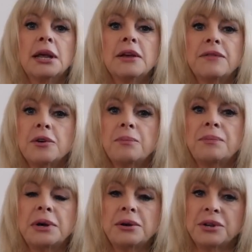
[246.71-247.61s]
if you're
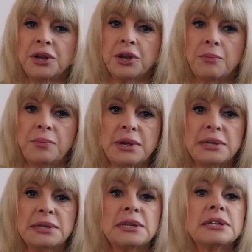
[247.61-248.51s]
building your
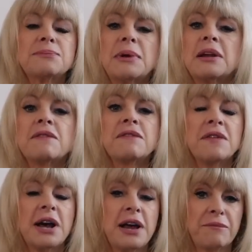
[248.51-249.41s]
business, spend
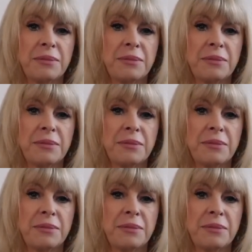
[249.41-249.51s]
5